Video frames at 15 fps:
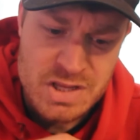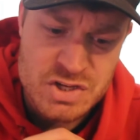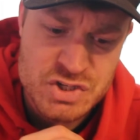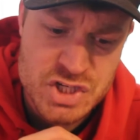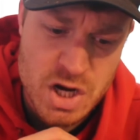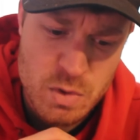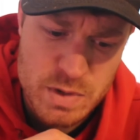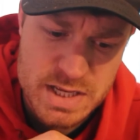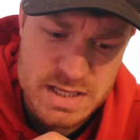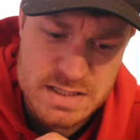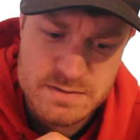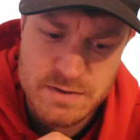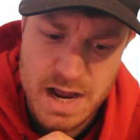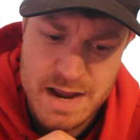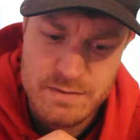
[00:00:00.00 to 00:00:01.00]
Joe
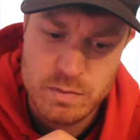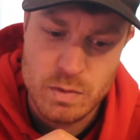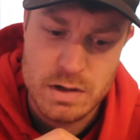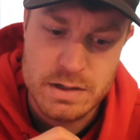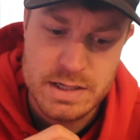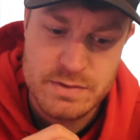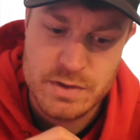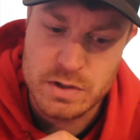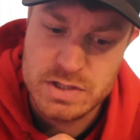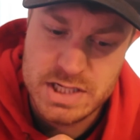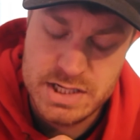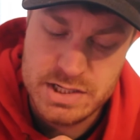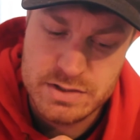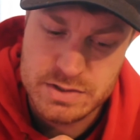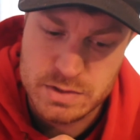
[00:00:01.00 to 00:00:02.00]
is 5'1",
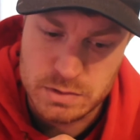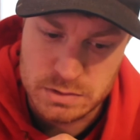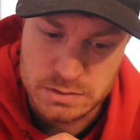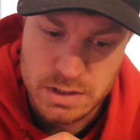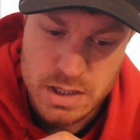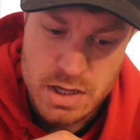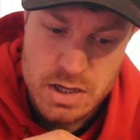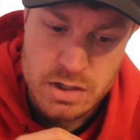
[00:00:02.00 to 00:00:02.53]
13 years old,